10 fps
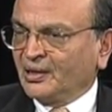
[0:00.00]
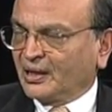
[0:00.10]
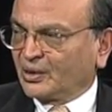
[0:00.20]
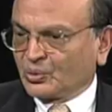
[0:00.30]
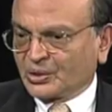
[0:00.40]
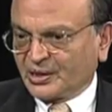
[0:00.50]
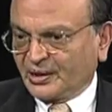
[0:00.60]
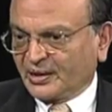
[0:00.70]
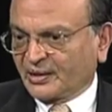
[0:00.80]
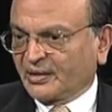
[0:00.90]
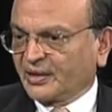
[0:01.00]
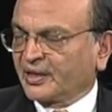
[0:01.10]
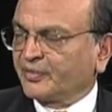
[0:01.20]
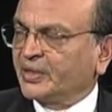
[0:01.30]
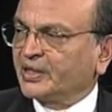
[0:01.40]
I could see that they
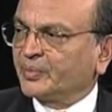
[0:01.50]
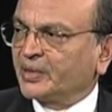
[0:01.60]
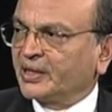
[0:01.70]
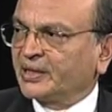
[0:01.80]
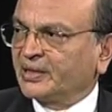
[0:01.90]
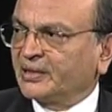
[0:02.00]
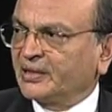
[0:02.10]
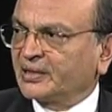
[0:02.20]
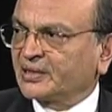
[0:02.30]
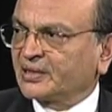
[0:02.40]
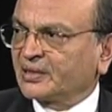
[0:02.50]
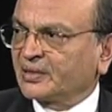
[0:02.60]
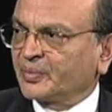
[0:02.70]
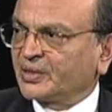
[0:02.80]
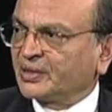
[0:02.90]
have been applied in this
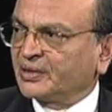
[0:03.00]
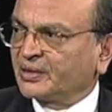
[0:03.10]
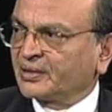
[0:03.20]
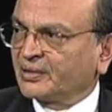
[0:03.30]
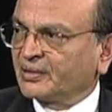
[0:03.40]
particular